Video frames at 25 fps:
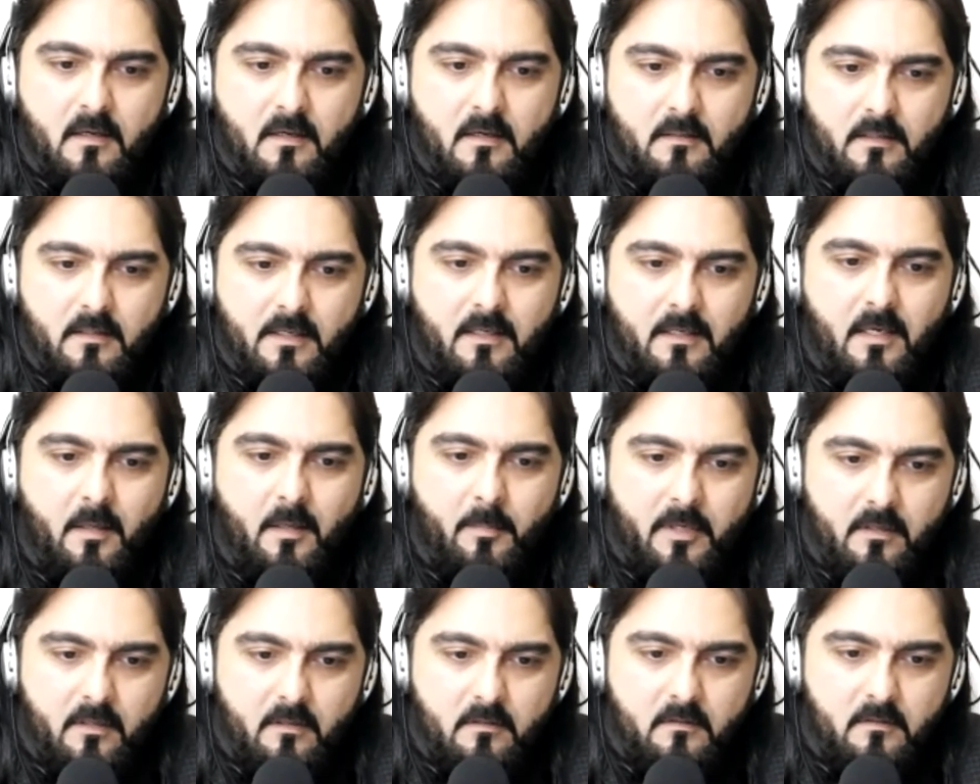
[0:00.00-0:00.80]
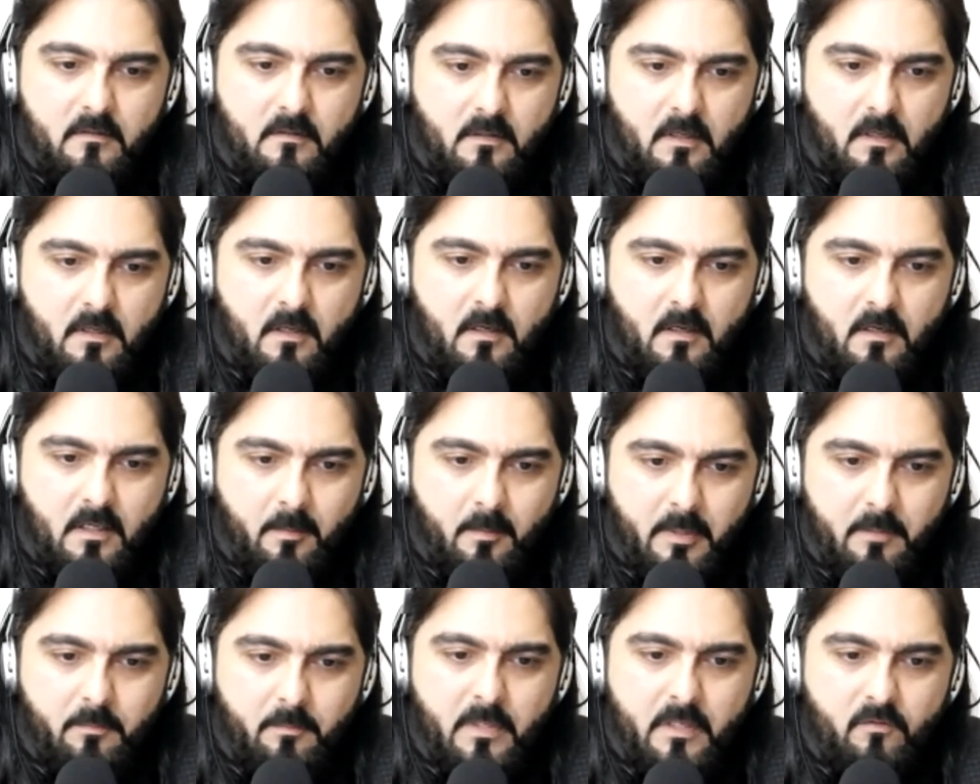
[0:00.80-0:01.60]
Like
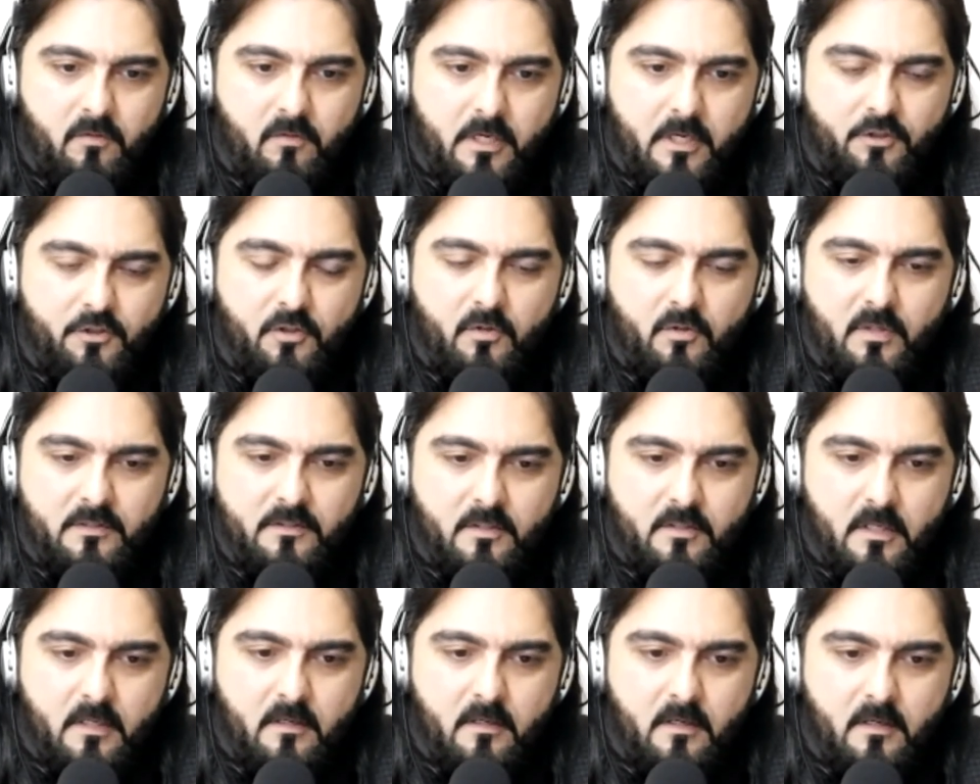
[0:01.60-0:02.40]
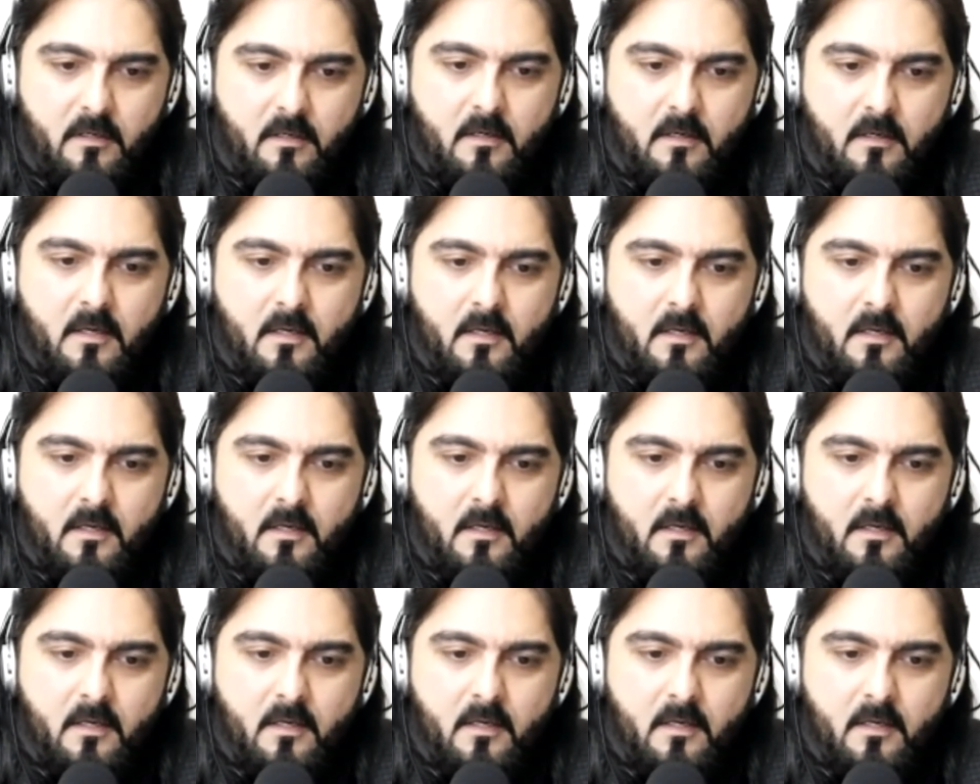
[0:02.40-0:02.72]
commitment ratio, etc.